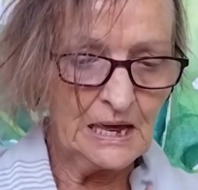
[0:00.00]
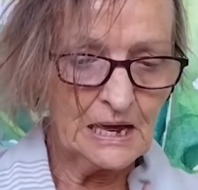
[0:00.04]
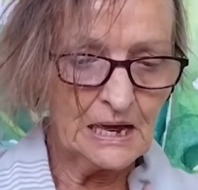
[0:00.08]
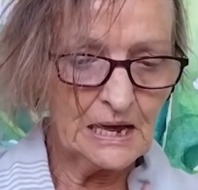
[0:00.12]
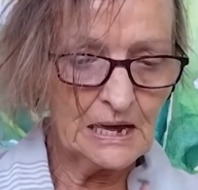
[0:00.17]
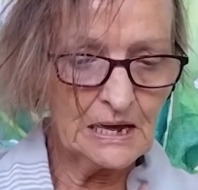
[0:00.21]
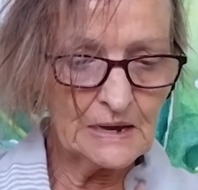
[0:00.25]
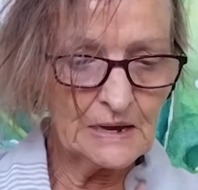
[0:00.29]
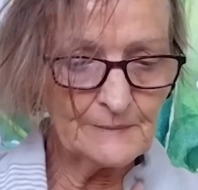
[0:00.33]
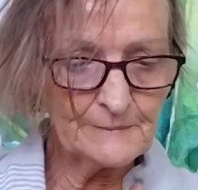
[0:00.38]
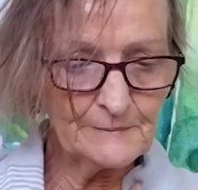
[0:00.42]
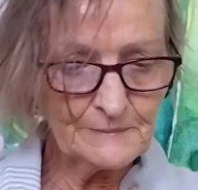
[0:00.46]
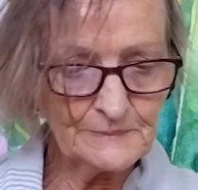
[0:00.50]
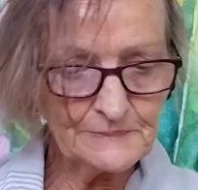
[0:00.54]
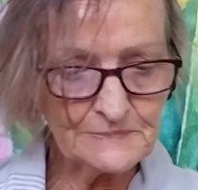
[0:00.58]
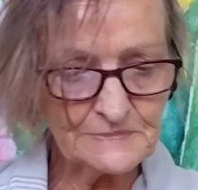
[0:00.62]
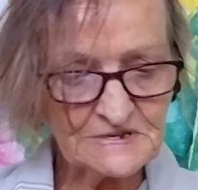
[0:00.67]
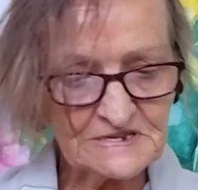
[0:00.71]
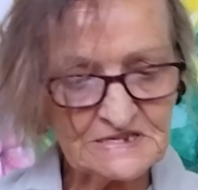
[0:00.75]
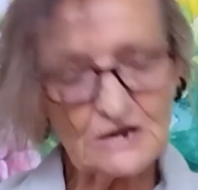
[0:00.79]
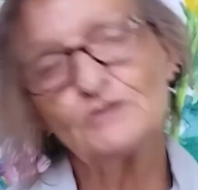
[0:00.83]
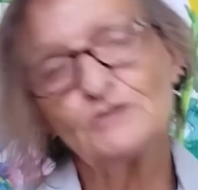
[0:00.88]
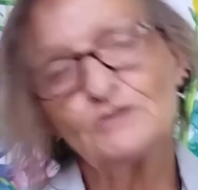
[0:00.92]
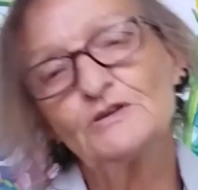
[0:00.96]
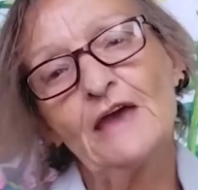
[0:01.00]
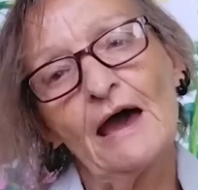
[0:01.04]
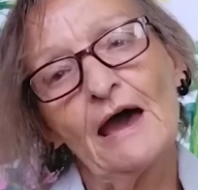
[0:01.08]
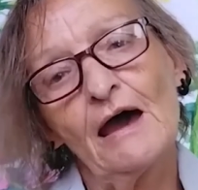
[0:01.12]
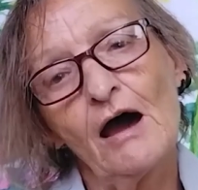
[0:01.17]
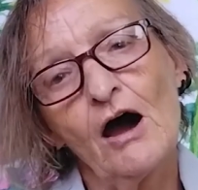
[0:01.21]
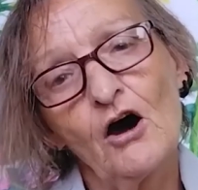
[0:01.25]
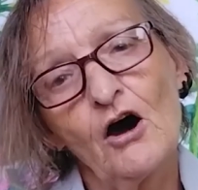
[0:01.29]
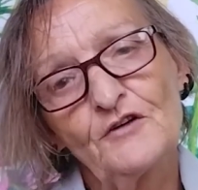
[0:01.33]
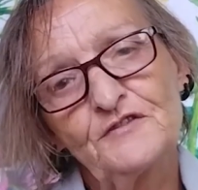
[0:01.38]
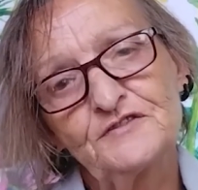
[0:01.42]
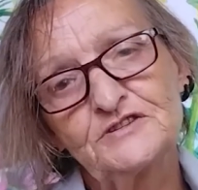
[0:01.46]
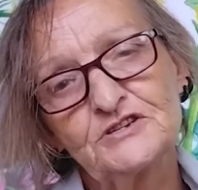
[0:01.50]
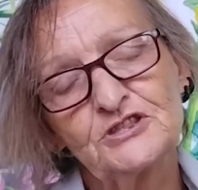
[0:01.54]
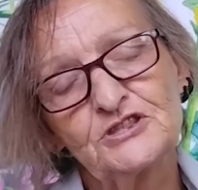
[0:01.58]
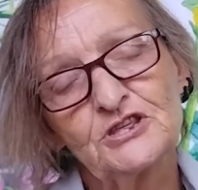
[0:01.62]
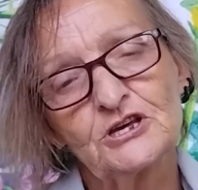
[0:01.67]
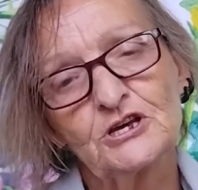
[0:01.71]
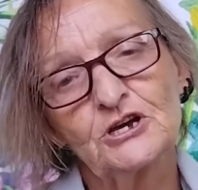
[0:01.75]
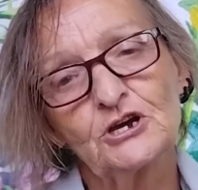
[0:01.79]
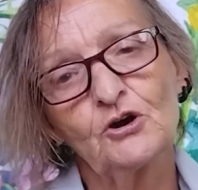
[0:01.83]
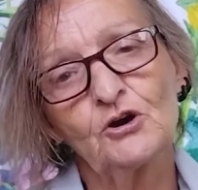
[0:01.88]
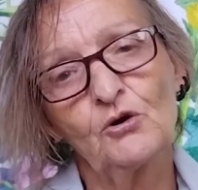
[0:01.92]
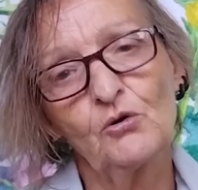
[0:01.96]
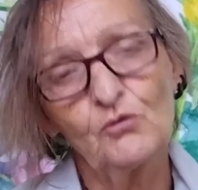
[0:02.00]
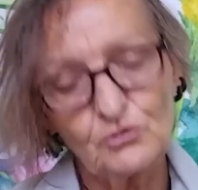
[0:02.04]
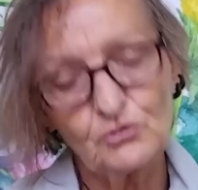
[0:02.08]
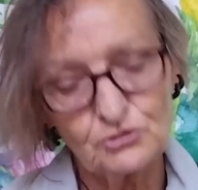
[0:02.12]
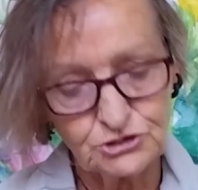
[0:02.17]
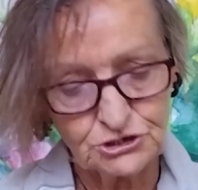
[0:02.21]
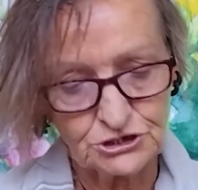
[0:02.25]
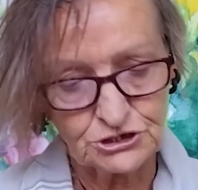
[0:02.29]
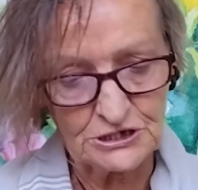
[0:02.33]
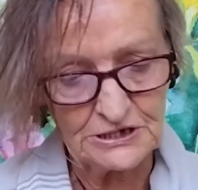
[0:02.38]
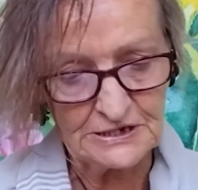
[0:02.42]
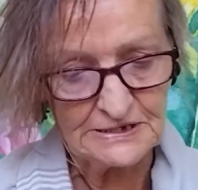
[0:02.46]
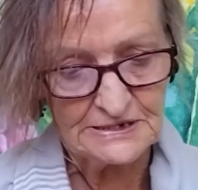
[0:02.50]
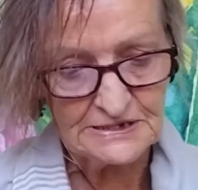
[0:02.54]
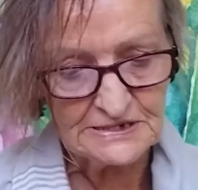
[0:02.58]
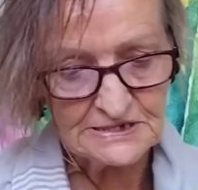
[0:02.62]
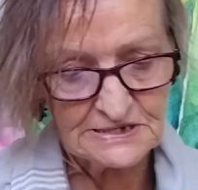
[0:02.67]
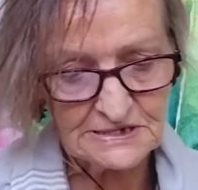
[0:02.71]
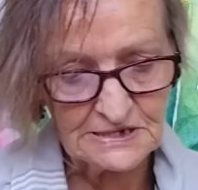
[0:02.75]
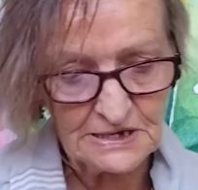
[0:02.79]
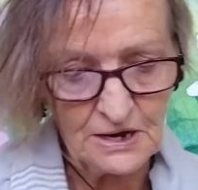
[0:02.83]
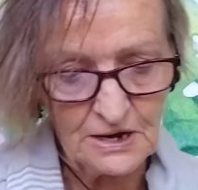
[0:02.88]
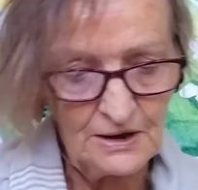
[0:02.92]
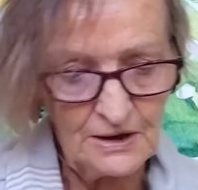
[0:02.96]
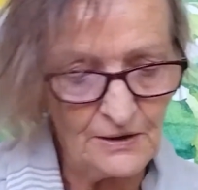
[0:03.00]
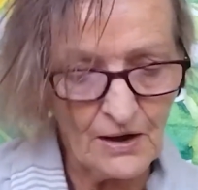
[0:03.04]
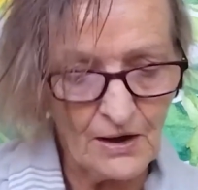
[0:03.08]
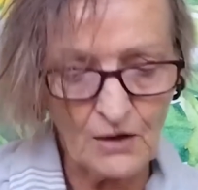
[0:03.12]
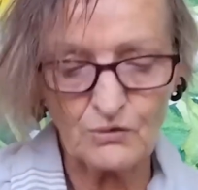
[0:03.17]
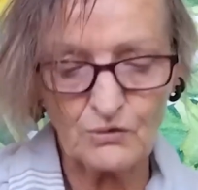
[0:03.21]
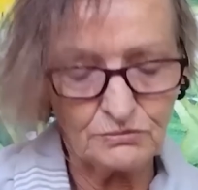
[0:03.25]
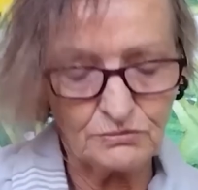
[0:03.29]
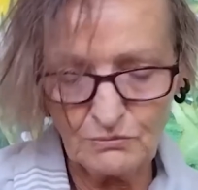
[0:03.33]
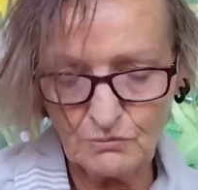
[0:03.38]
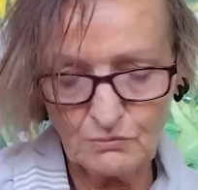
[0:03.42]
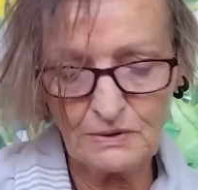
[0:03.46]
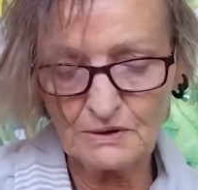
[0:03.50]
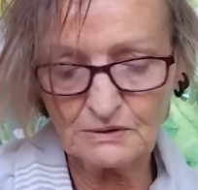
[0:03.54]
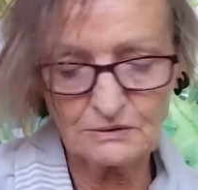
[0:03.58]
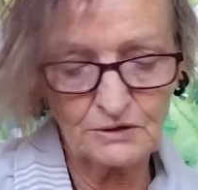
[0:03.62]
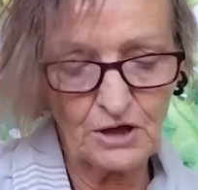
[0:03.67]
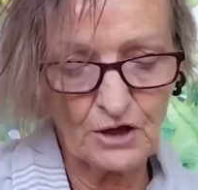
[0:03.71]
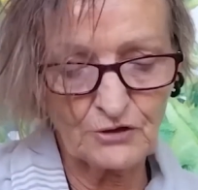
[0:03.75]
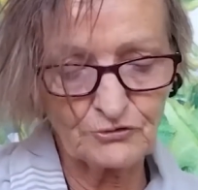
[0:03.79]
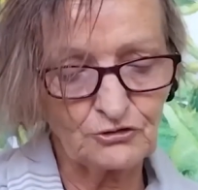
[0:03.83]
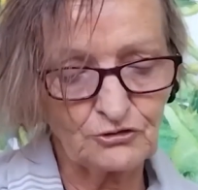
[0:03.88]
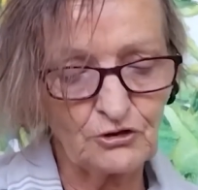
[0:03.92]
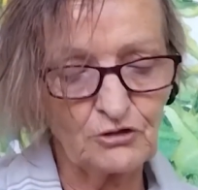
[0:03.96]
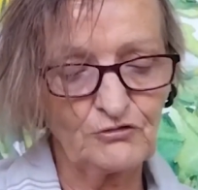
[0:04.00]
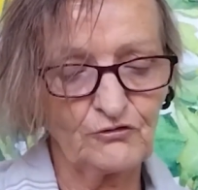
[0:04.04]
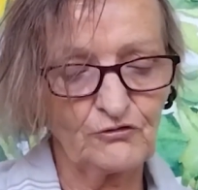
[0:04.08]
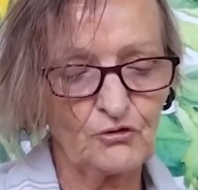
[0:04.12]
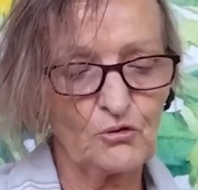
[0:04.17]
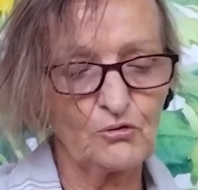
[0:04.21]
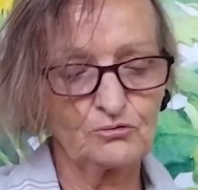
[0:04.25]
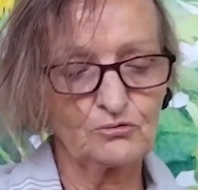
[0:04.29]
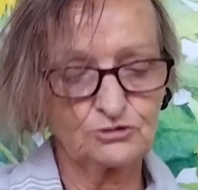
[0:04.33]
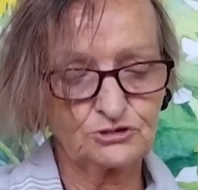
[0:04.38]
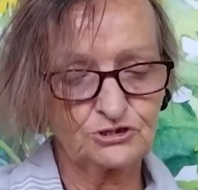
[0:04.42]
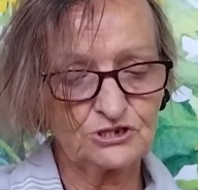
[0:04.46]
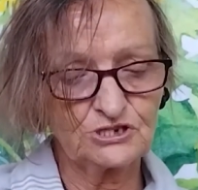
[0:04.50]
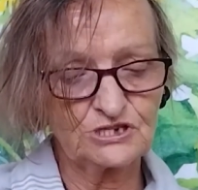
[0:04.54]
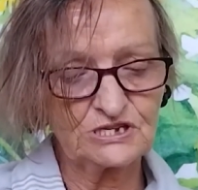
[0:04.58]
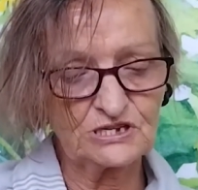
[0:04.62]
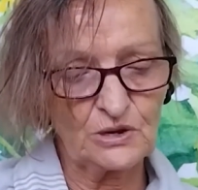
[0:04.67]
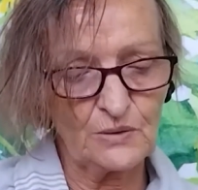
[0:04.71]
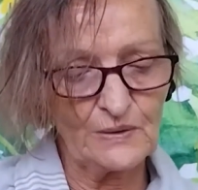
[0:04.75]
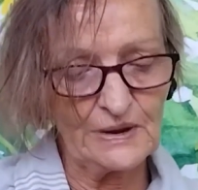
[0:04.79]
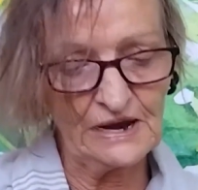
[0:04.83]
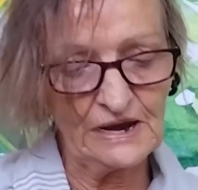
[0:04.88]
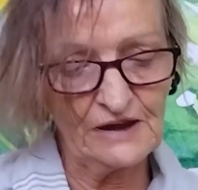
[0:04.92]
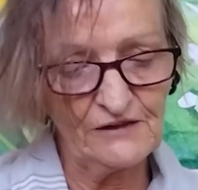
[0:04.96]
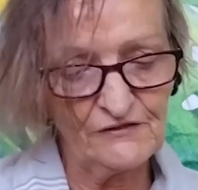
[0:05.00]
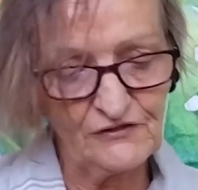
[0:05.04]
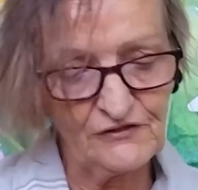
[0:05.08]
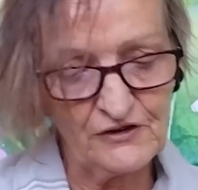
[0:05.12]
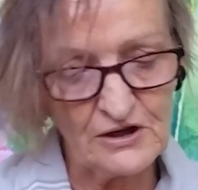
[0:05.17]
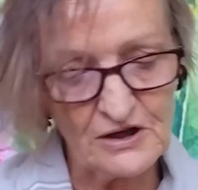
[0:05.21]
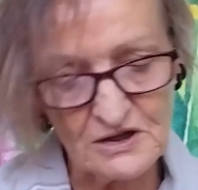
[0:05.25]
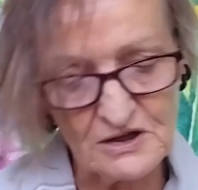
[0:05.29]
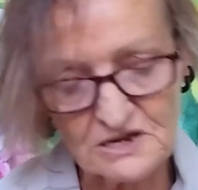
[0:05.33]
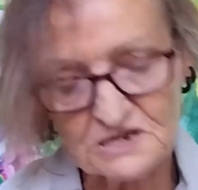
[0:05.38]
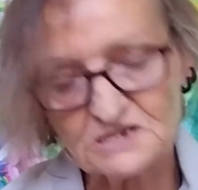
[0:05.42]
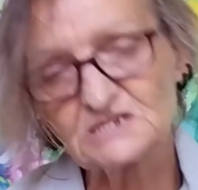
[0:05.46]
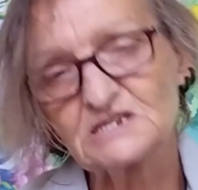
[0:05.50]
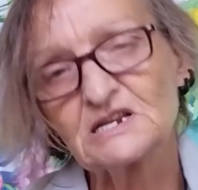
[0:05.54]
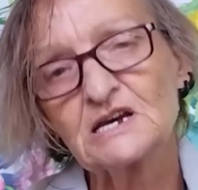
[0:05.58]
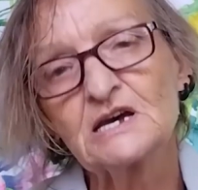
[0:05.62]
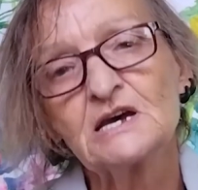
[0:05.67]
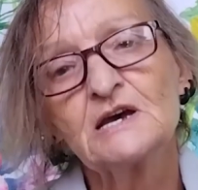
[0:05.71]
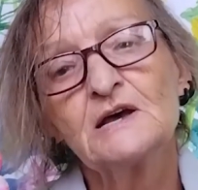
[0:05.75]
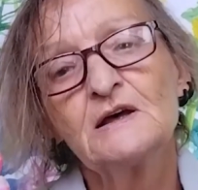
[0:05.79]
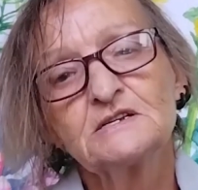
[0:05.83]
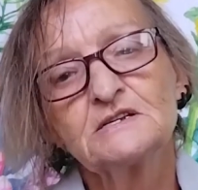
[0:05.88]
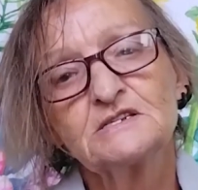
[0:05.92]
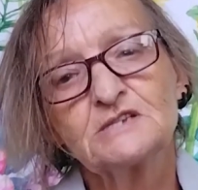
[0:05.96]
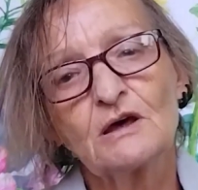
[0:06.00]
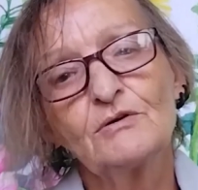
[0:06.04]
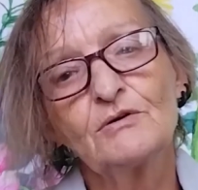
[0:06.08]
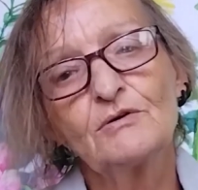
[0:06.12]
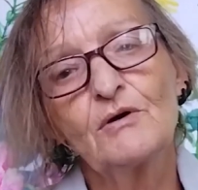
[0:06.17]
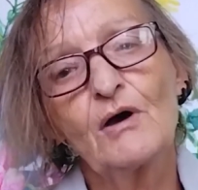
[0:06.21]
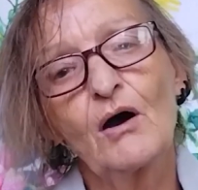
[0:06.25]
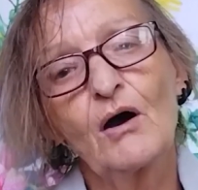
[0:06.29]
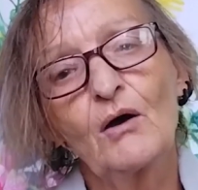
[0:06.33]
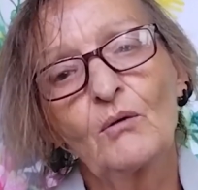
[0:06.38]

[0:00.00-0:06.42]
After the cautions, we'll go through the cautions quickly first. So